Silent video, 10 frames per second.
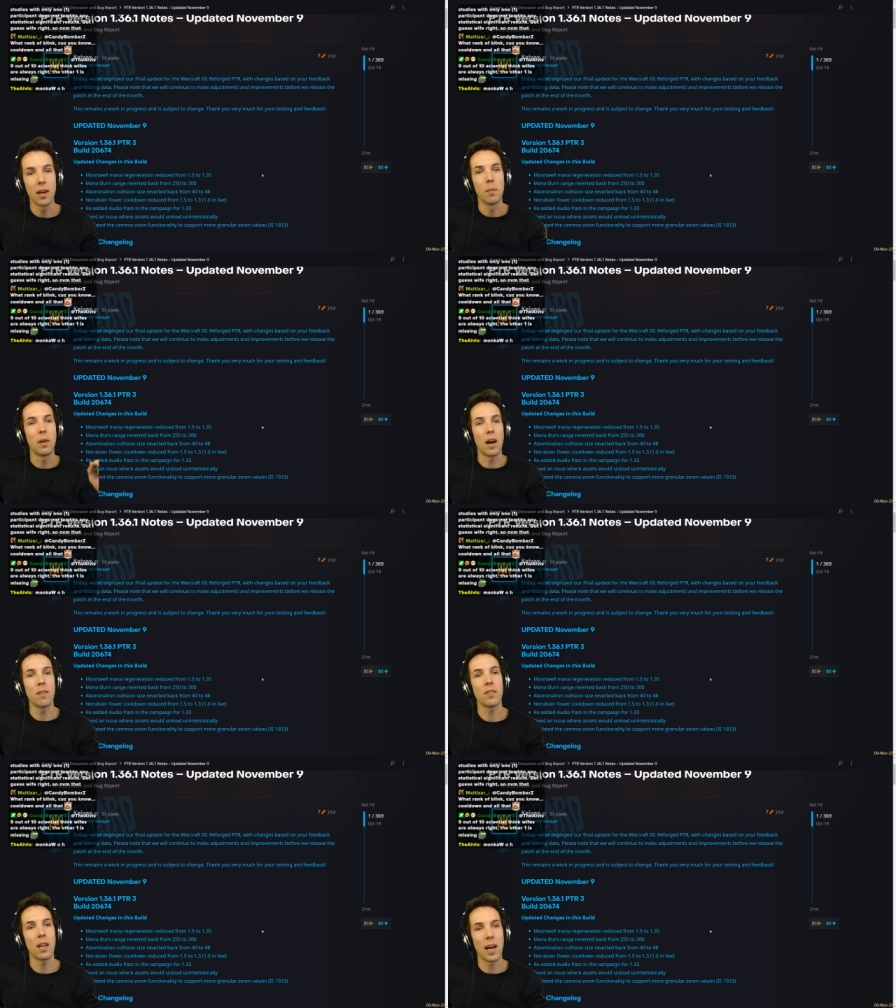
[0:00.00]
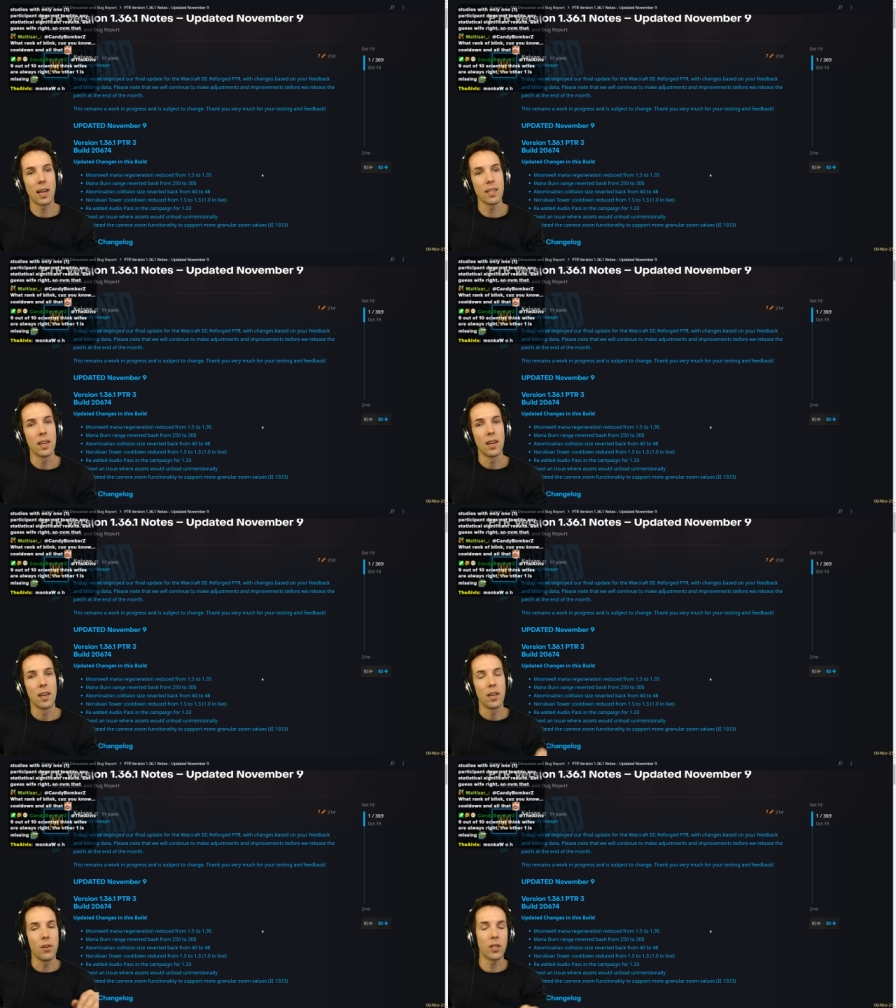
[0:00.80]
But after that,
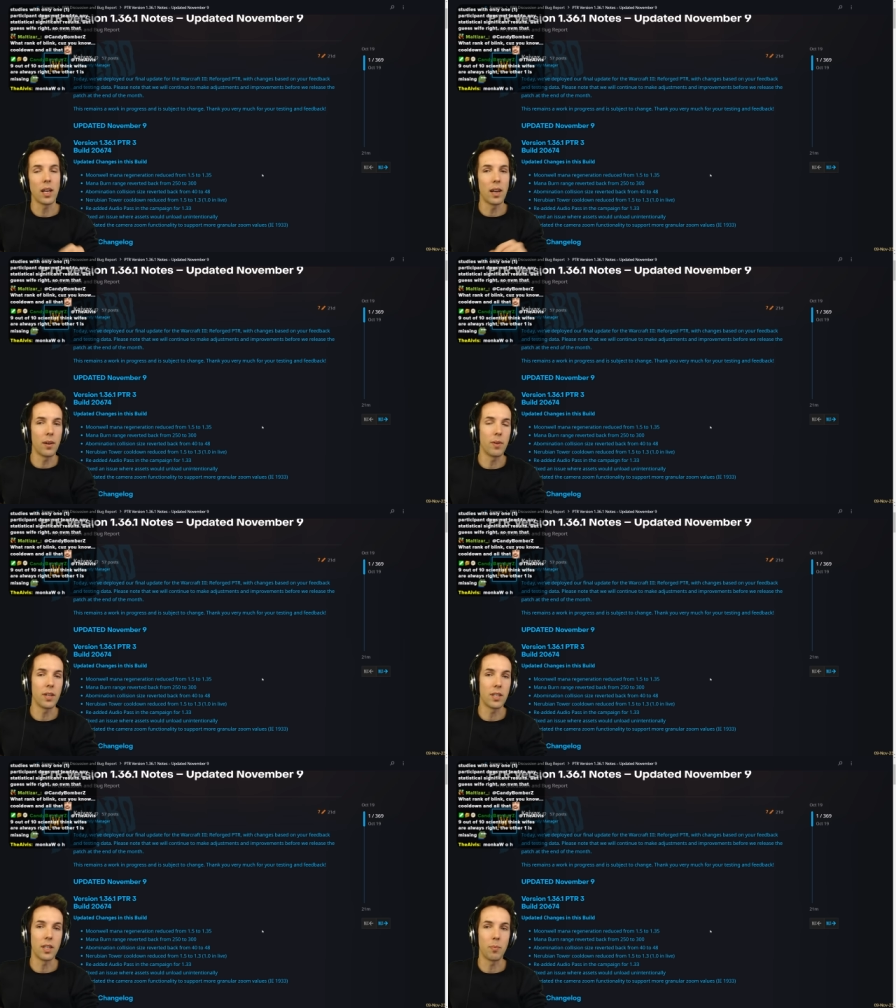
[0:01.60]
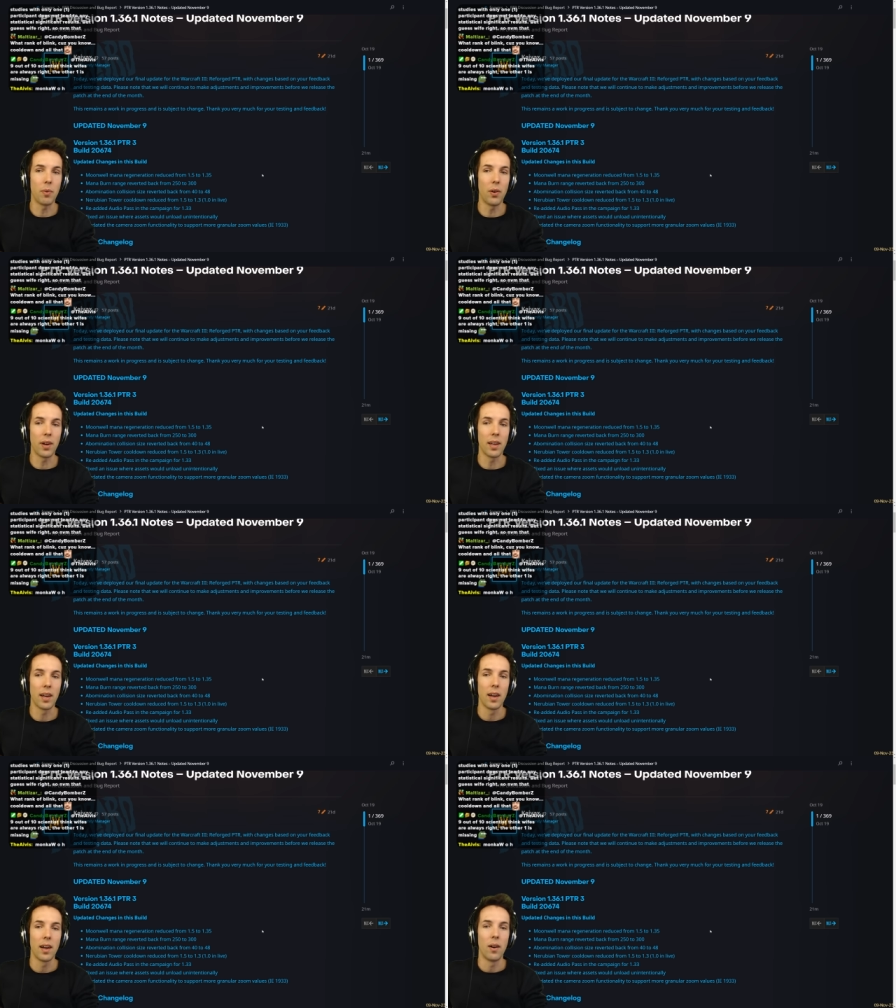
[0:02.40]
you suddenly reach this point
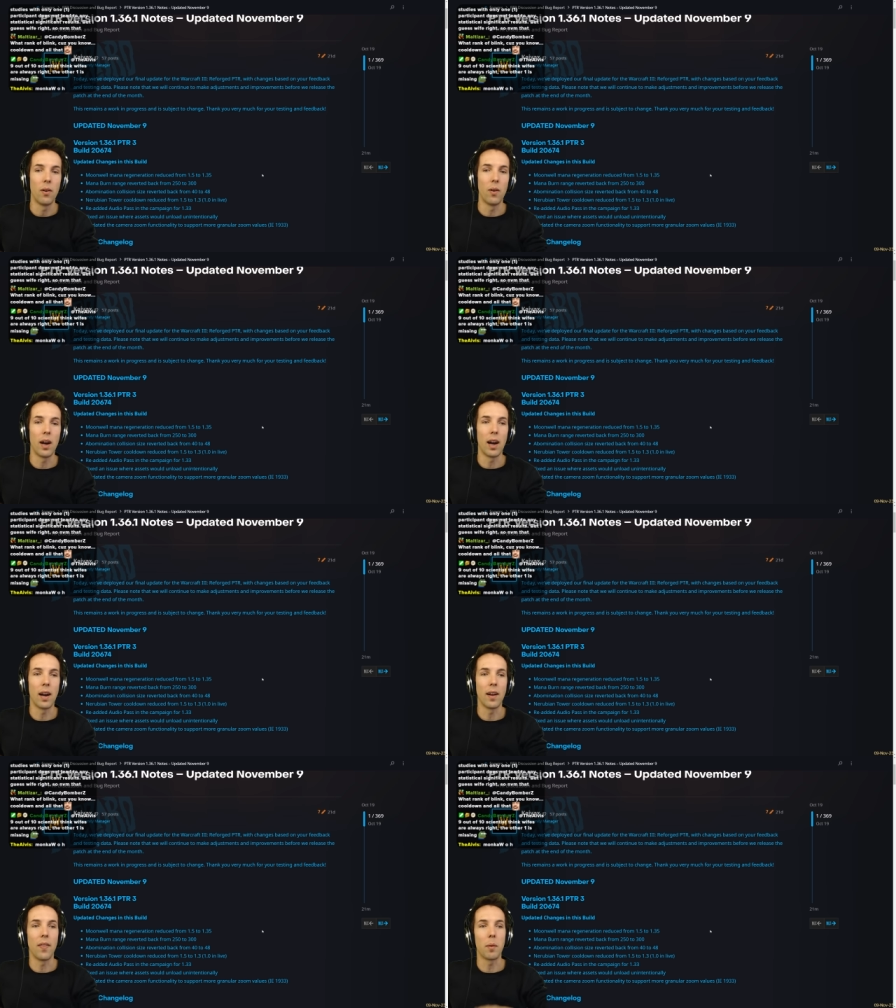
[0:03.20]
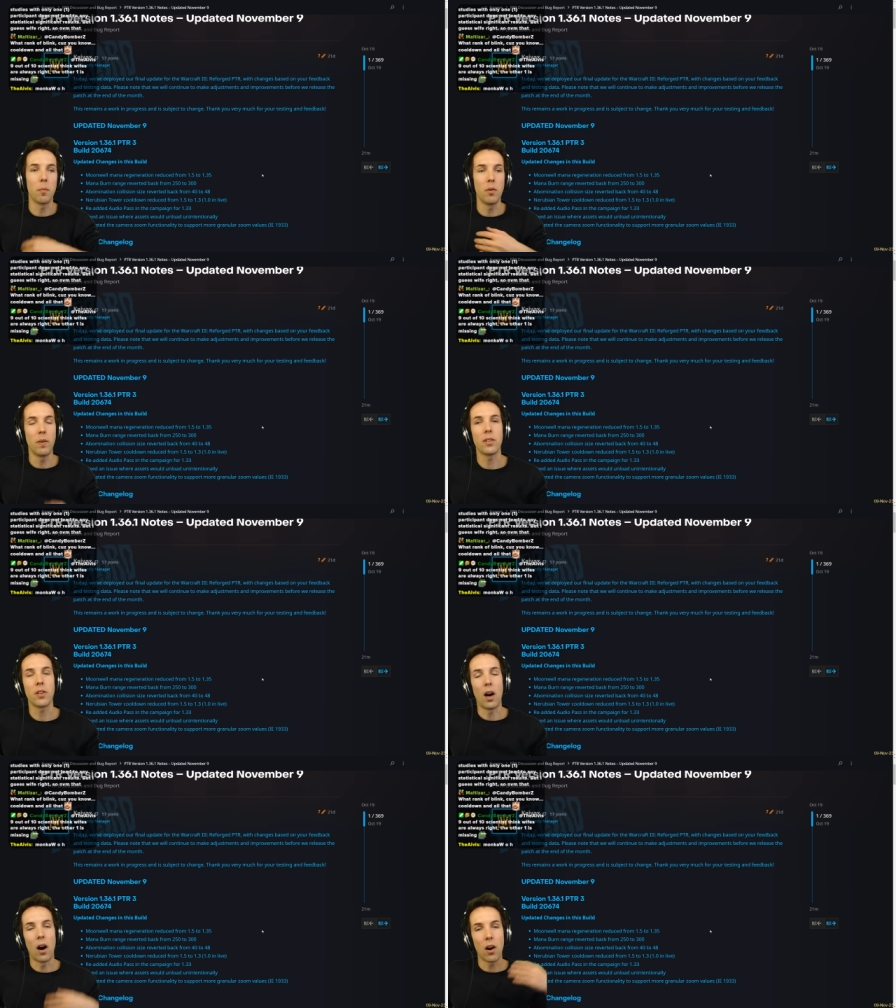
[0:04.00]
where their moonwells
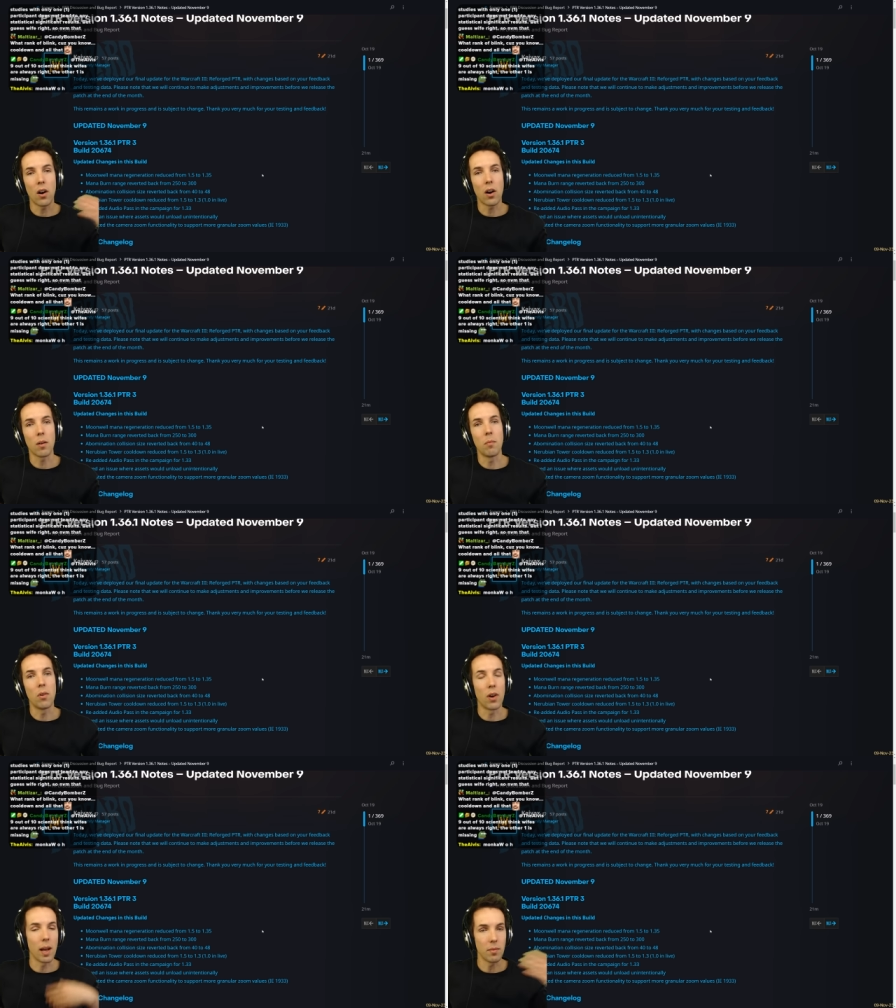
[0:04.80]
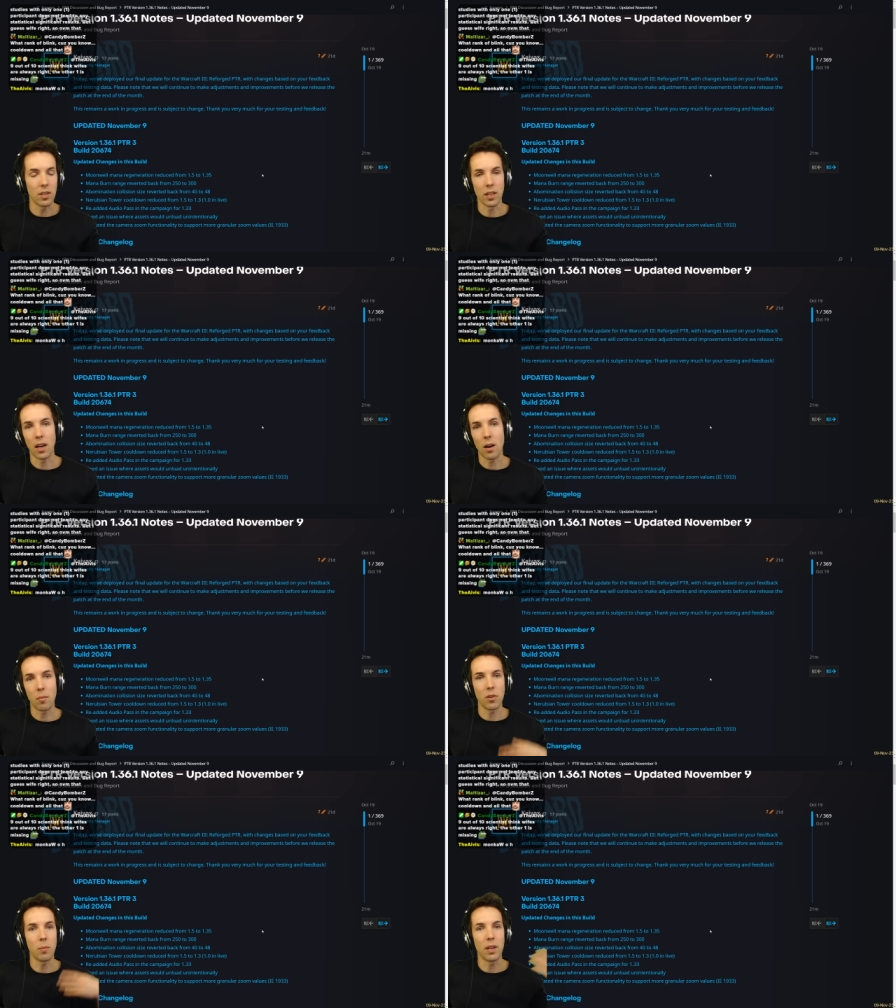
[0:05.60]
are more empty, they are
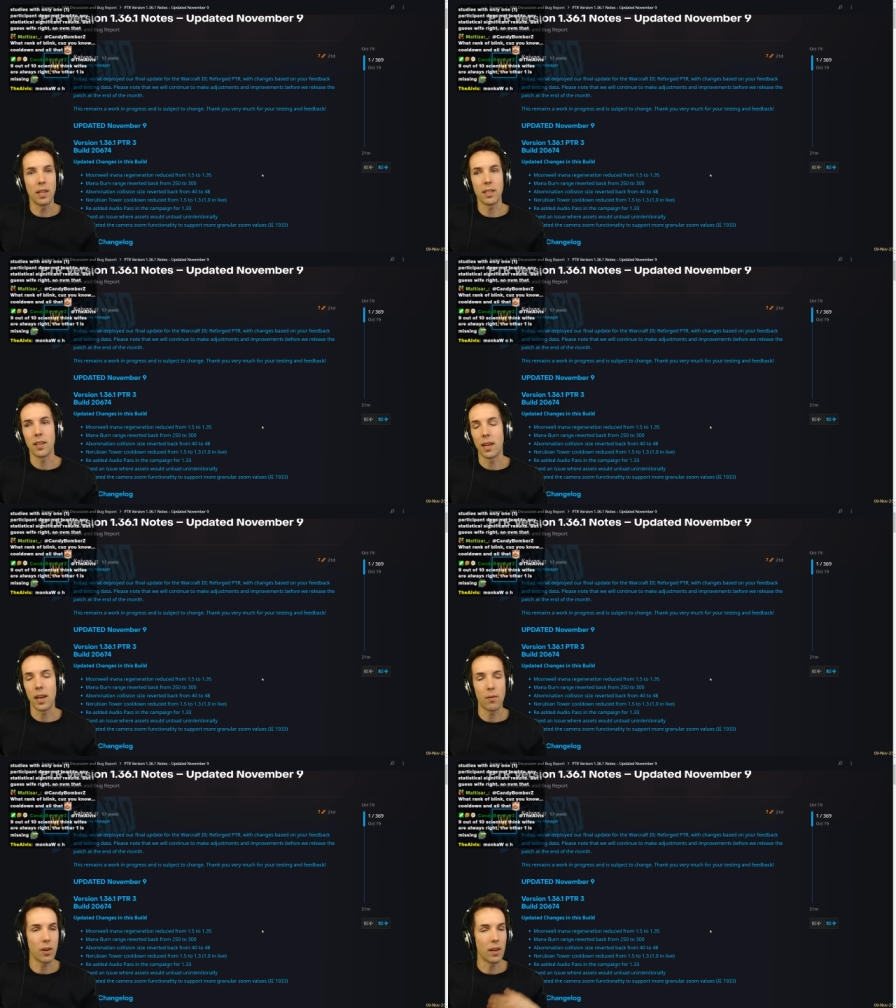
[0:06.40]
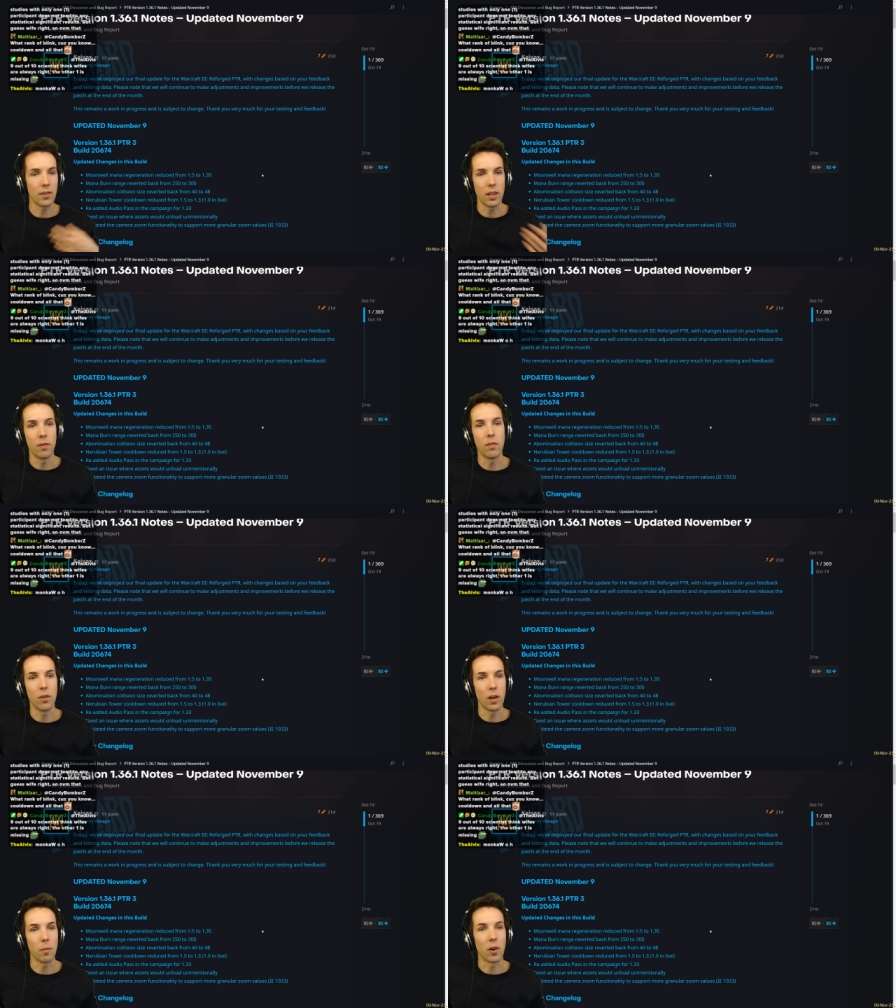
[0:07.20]
more depleted, the hero cannot heal
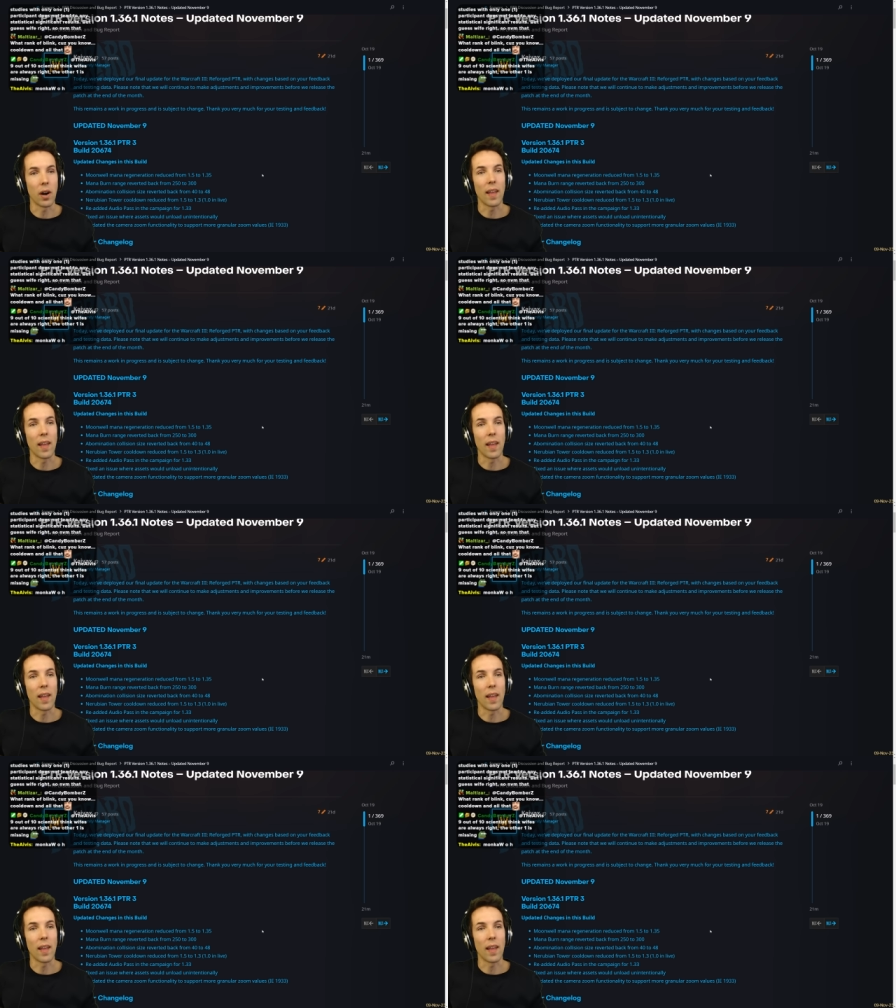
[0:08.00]
full anymore.